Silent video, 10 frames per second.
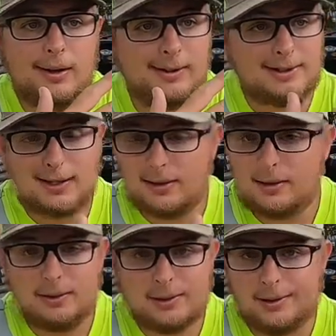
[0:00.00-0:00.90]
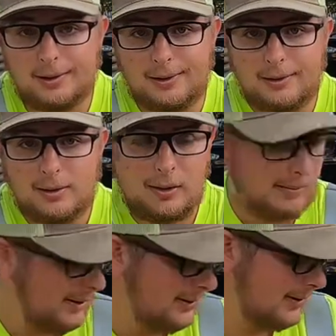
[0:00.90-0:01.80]
And set the hook on it. I
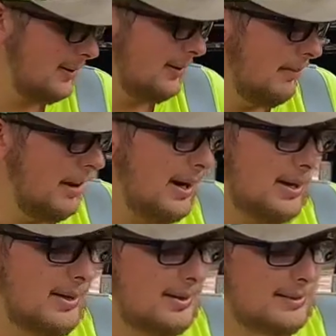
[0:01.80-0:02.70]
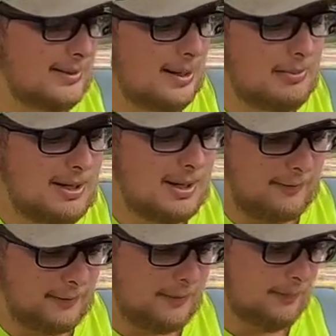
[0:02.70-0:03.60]
mean, it's the bite is going to be
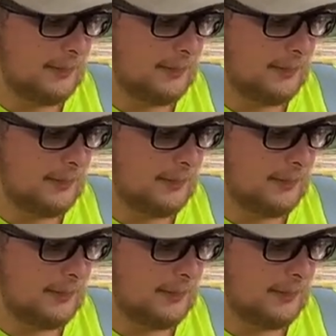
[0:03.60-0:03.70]
different.